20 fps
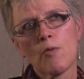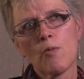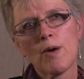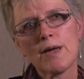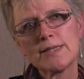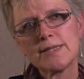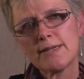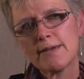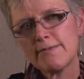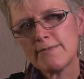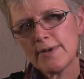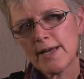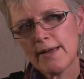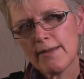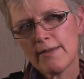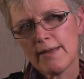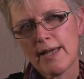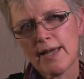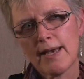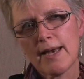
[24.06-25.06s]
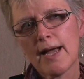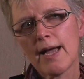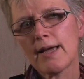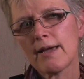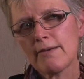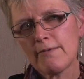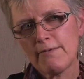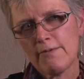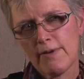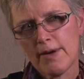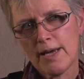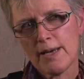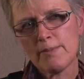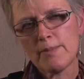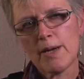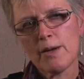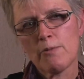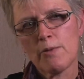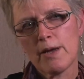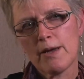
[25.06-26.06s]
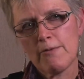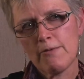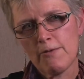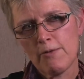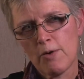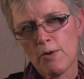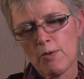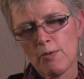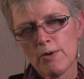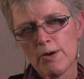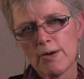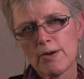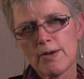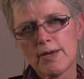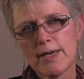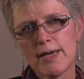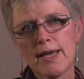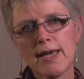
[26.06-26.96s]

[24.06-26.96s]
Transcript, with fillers: Once I've done that, I can find my way forward.